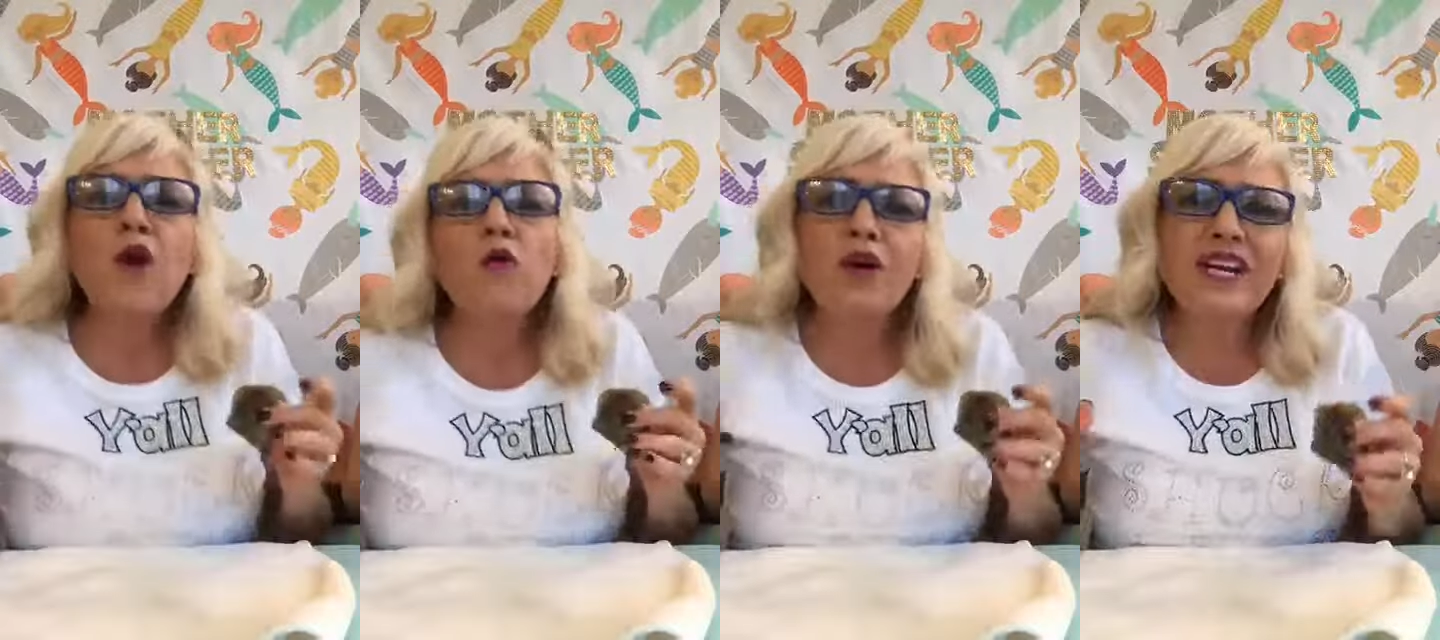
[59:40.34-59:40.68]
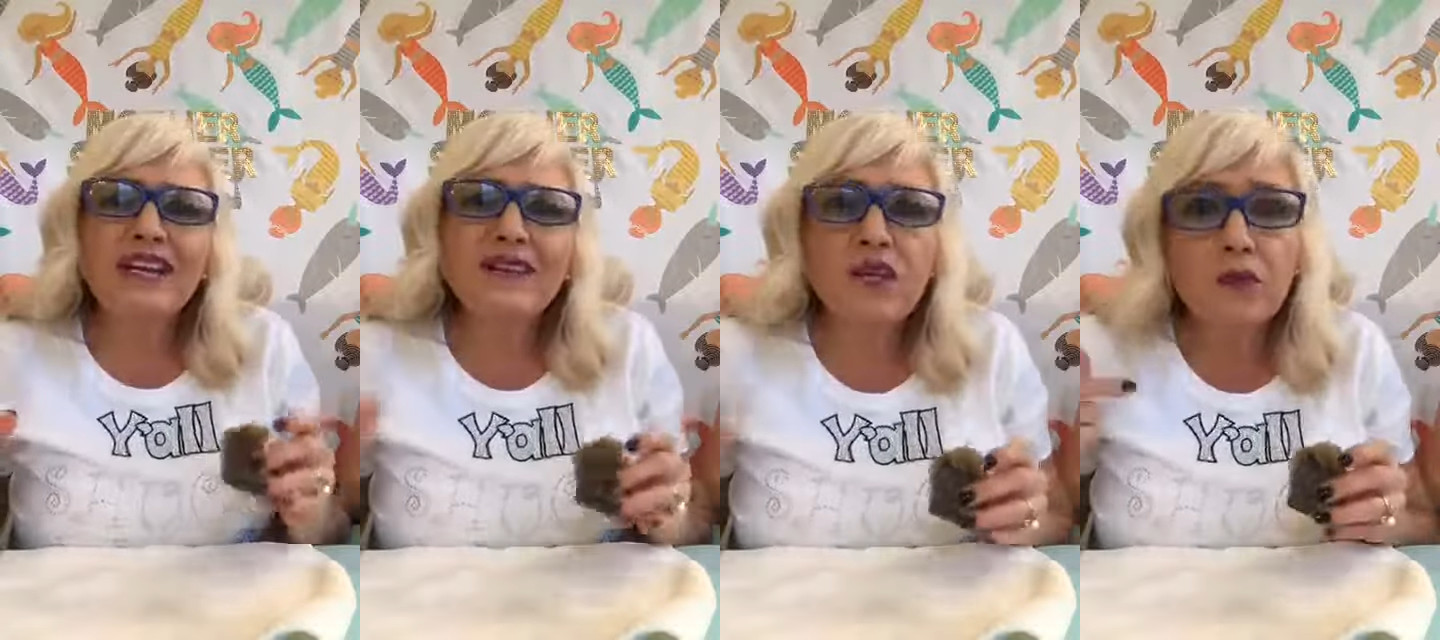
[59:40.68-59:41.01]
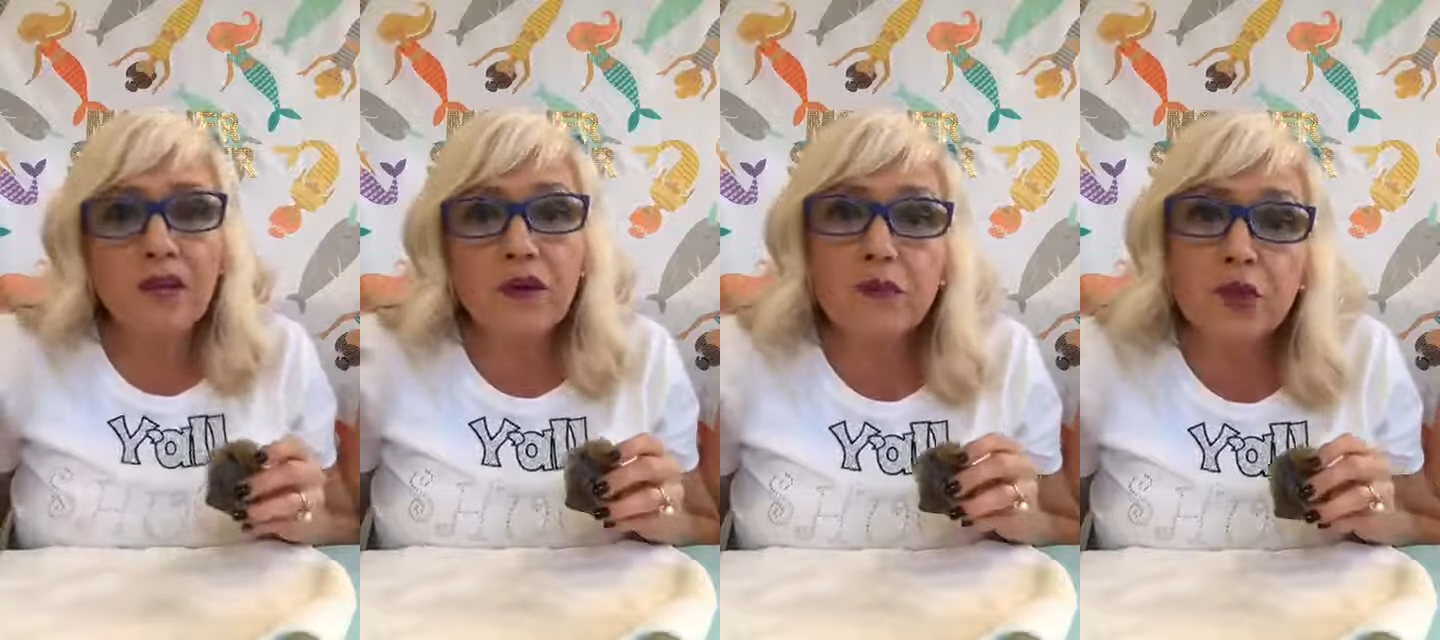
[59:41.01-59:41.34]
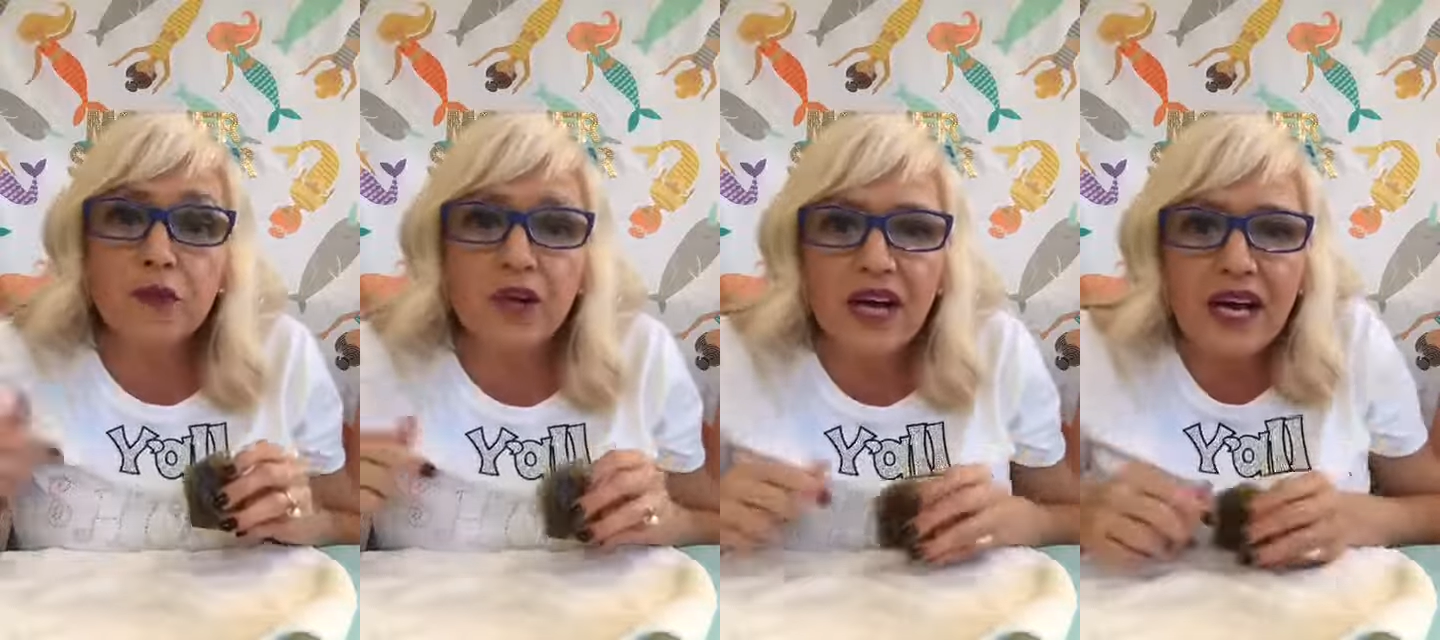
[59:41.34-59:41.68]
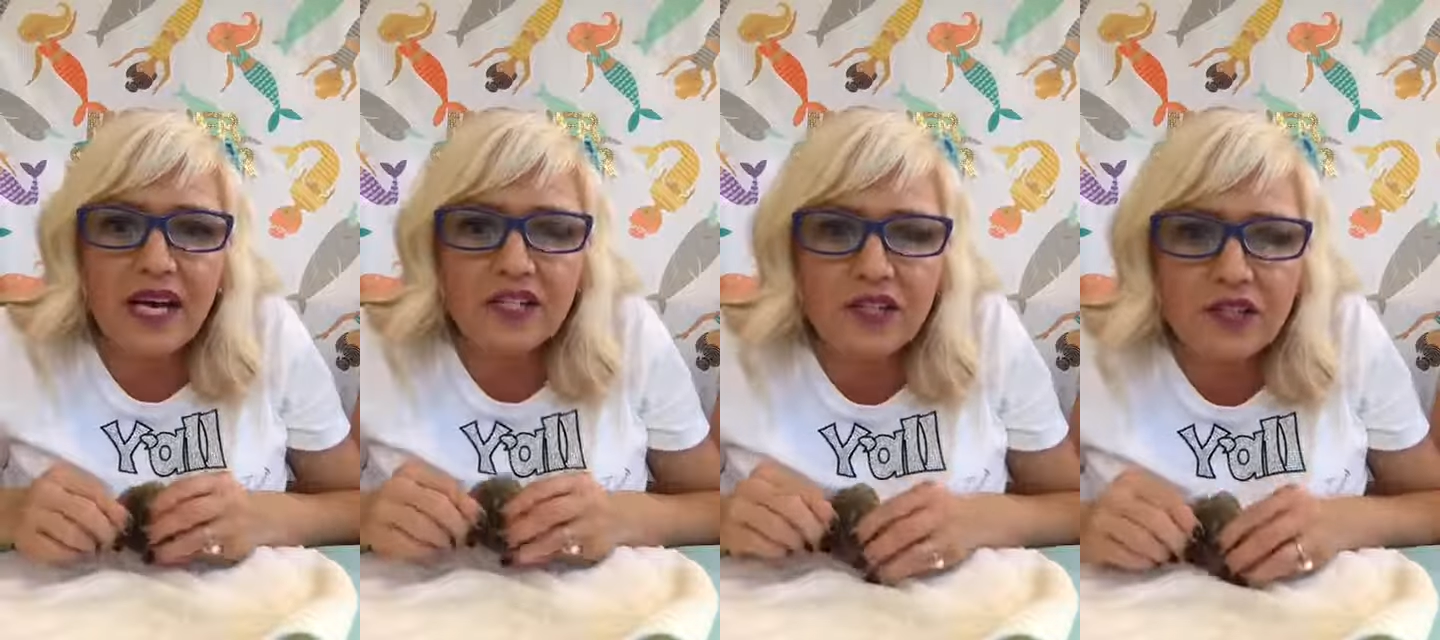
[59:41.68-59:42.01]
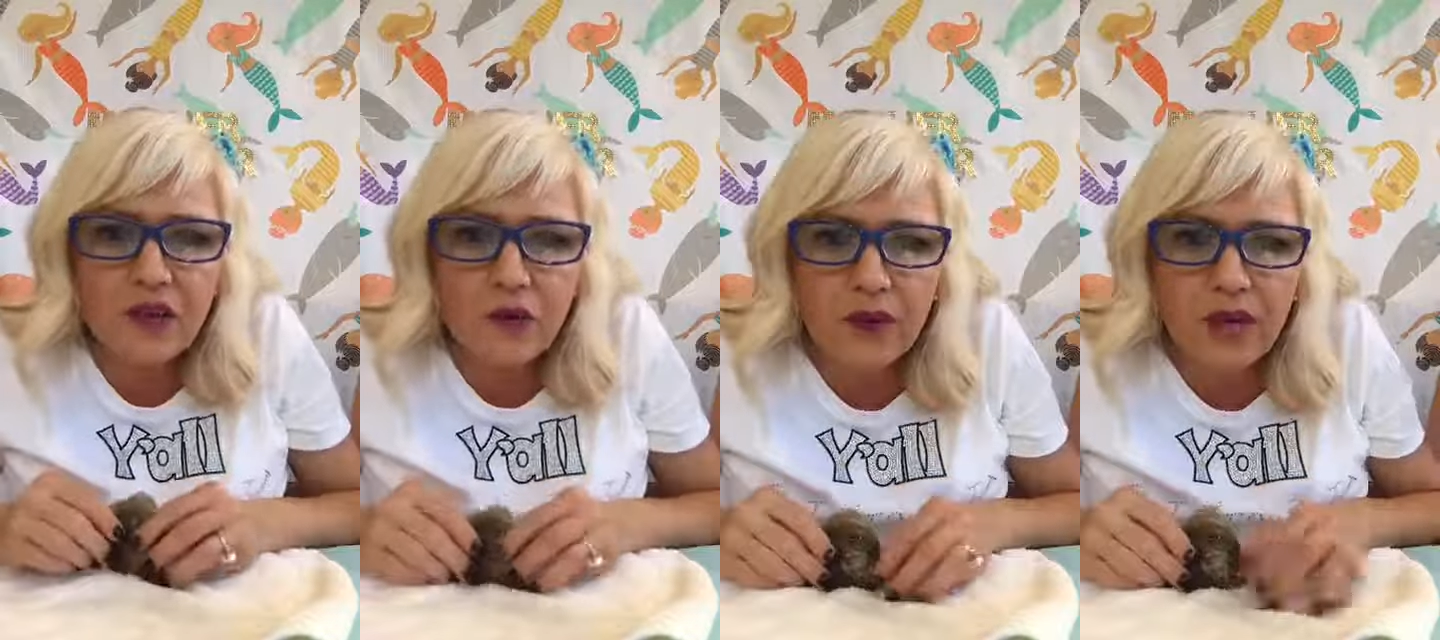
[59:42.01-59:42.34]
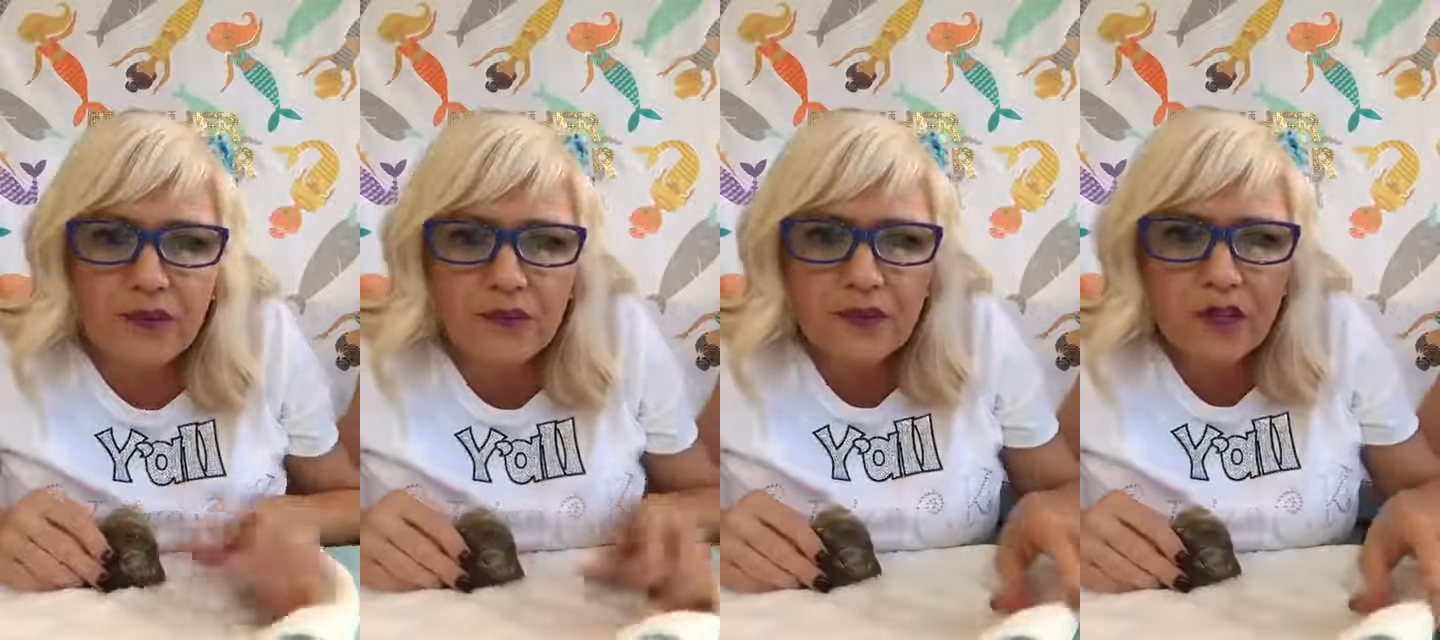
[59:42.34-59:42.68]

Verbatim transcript: We need a little bit of blueberry action, don't we?